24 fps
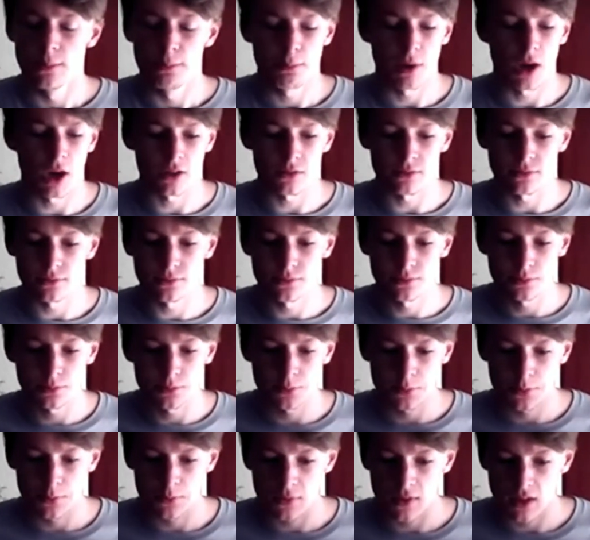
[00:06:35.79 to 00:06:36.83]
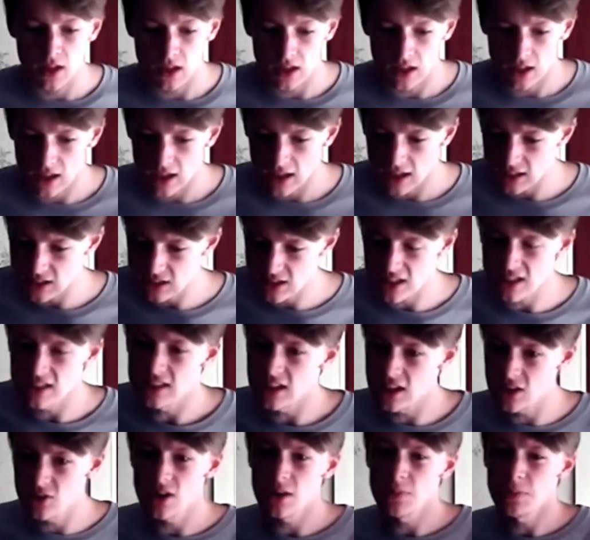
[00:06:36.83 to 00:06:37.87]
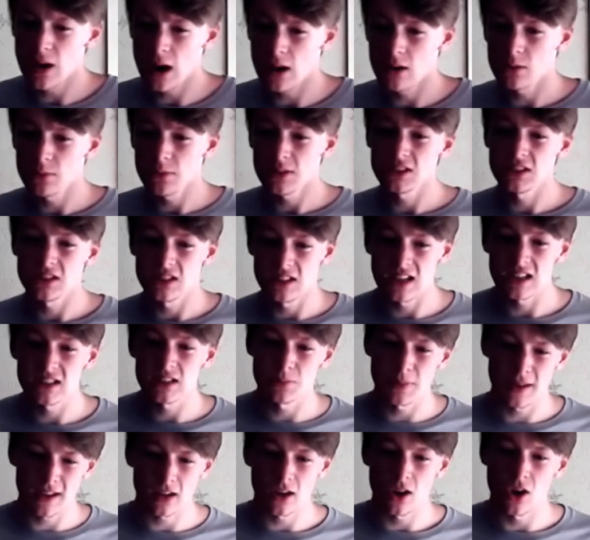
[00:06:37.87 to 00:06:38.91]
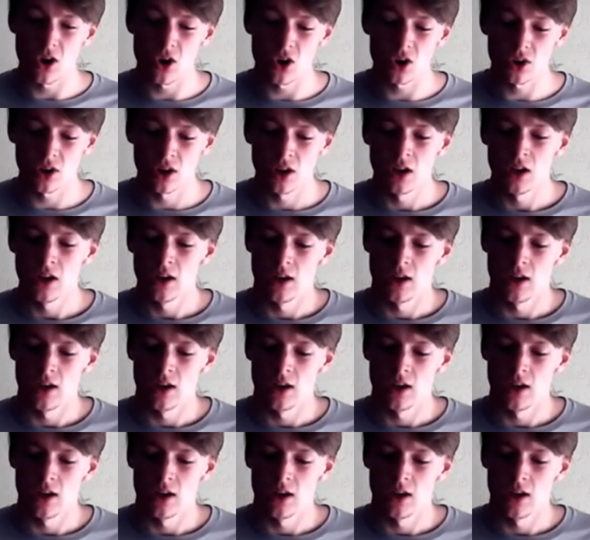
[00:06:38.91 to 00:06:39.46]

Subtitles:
But the only problem is it takes a bit long.